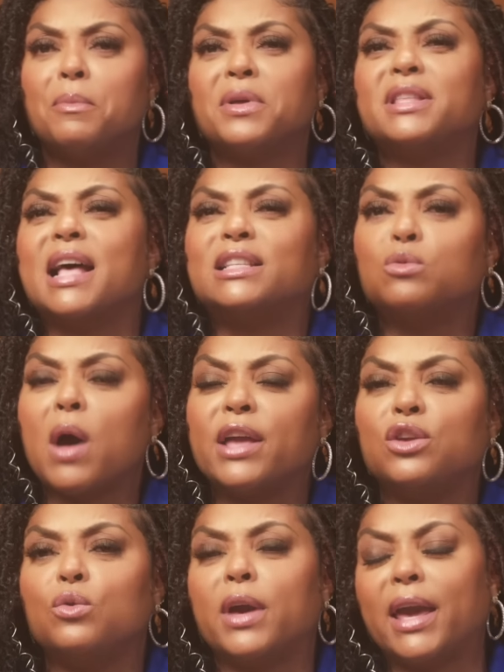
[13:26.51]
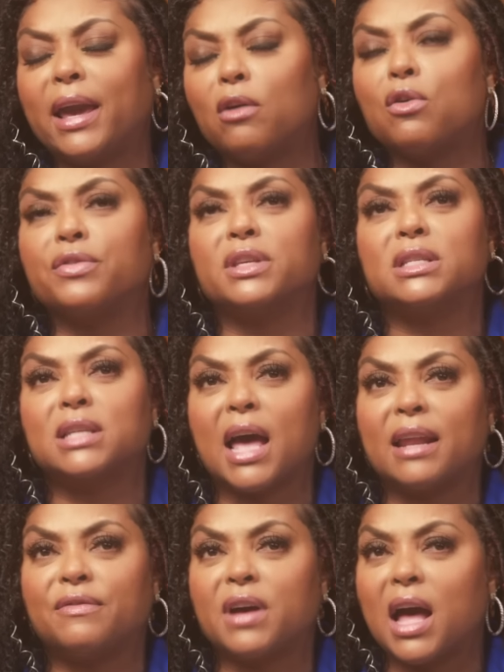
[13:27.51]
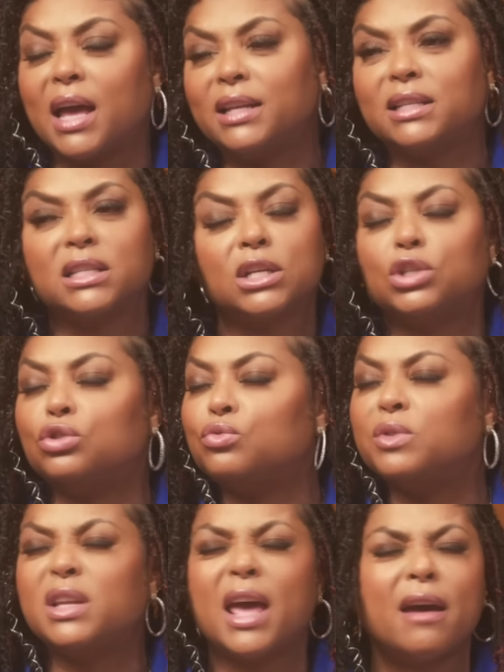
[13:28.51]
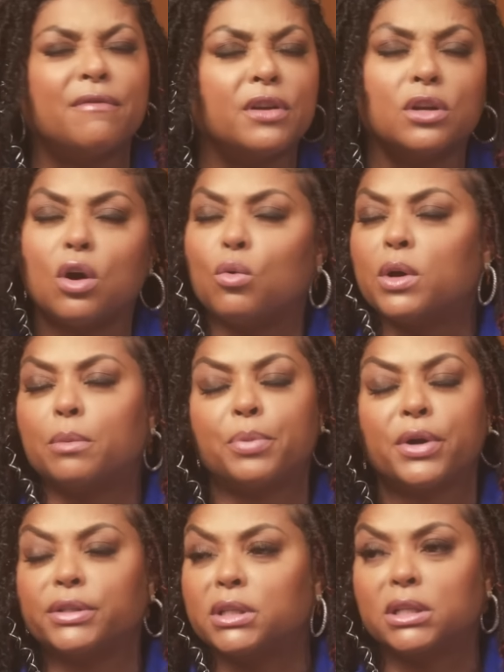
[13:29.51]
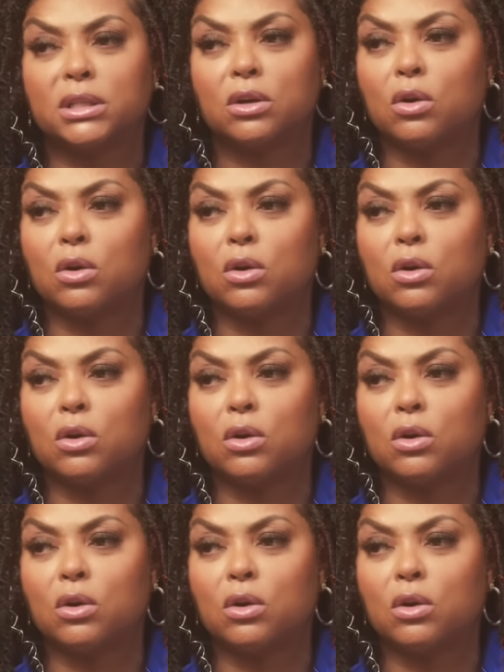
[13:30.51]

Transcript: But that's why you err on the side of kindness because you never know what a person is